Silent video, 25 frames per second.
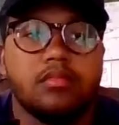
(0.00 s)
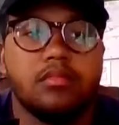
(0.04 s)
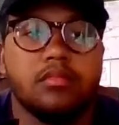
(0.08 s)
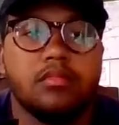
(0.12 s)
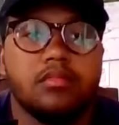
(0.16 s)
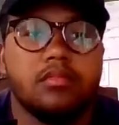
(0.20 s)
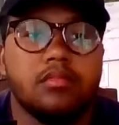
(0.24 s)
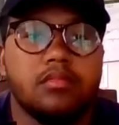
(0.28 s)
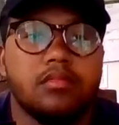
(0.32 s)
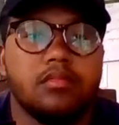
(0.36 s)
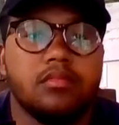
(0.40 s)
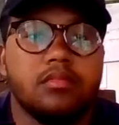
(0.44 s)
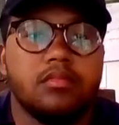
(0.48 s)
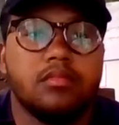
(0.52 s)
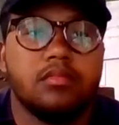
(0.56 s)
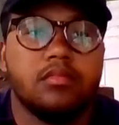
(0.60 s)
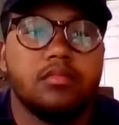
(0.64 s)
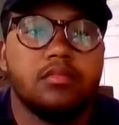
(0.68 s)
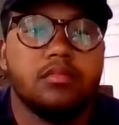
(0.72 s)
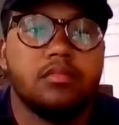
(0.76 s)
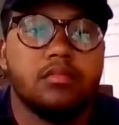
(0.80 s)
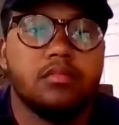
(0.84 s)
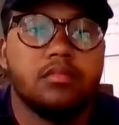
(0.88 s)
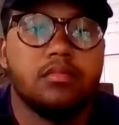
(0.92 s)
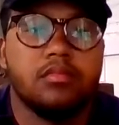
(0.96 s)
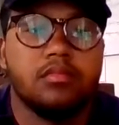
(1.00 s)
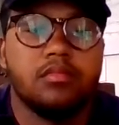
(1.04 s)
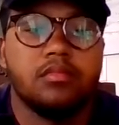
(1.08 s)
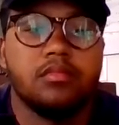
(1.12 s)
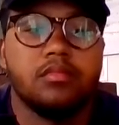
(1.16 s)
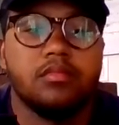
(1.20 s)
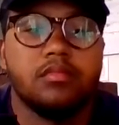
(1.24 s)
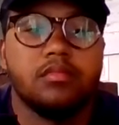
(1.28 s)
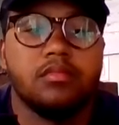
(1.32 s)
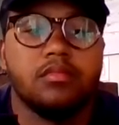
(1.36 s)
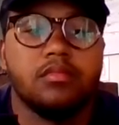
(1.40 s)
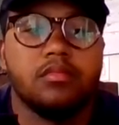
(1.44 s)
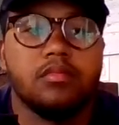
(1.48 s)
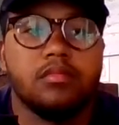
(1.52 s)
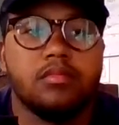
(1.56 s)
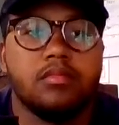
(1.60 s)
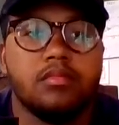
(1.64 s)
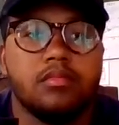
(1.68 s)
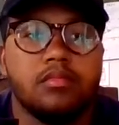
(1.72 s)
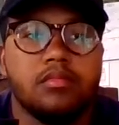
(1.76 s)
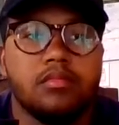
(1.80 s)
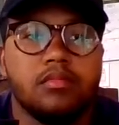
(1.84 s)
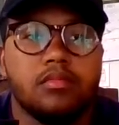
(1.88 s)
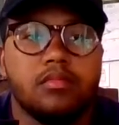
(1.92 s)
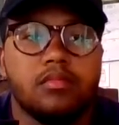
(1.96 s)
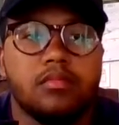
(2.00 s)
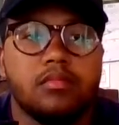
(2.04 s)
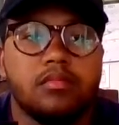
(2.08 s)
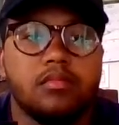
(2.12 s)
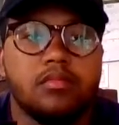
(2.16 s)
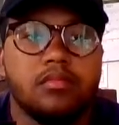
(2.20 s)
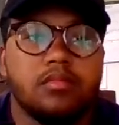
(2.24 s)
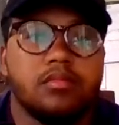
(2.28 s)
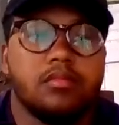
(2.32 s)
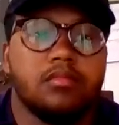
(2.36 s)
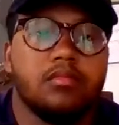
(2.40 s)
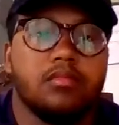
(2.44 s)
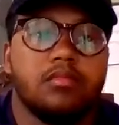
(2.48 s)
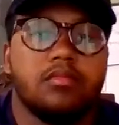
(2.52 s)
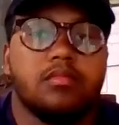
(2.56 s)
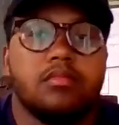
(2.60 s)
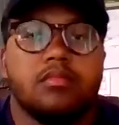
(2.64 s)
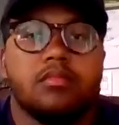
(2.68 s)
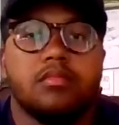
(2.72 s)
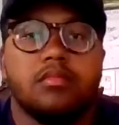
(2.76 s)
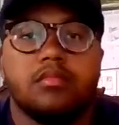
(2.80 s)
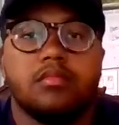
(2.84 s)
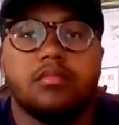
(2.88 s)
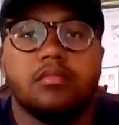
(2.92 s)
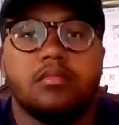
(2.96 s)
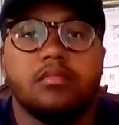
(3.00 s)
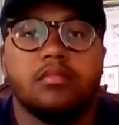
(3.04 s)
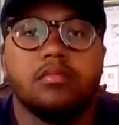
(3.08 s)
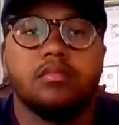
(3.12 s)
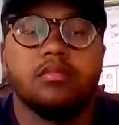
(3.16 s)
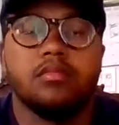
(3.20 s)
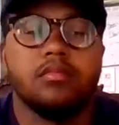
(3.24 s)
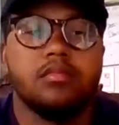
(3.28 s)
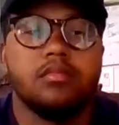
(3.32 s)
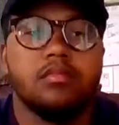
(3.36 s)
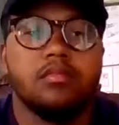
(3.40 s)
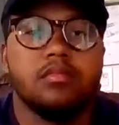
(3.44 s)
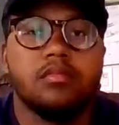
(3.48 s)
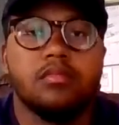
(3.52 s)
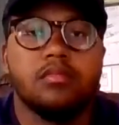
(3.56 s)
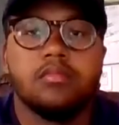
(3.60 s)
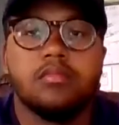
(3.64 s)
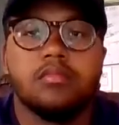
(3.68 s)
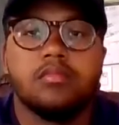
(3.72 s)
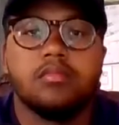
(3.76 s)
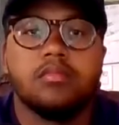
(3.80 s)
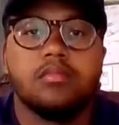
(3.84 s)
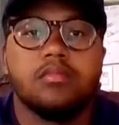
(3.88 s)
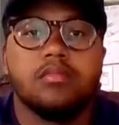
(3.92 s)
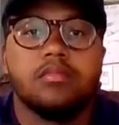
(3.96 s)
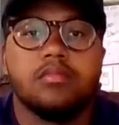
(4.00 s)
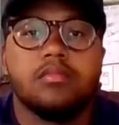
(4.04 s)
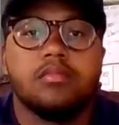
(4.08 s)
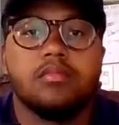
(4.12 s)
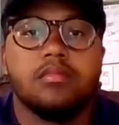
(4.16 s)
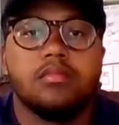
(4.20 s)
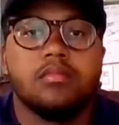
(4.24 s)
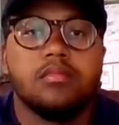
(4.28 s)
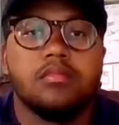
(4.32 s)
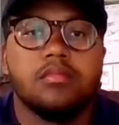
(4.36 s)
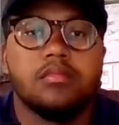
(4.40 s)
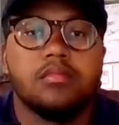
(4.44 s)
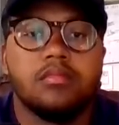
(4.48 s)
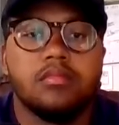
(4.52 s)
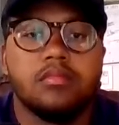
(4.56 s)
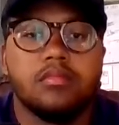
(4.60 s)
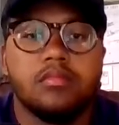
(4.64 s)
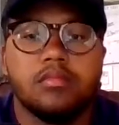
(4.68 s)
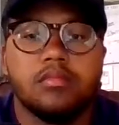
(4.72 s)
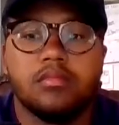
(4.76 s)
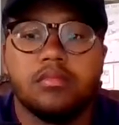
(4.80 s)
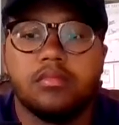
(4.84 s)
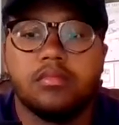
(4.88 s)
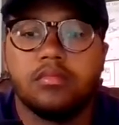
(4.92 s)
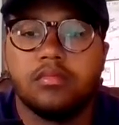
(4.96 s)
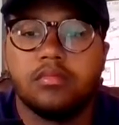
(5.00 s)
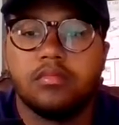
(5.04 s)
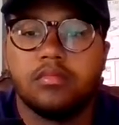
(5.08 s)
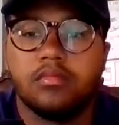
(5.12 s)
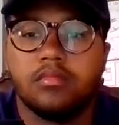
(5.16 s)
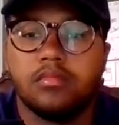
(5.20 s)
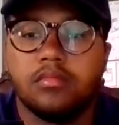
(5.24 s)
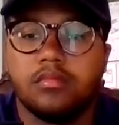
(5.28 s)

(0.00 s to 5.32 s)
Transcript: (not speaking)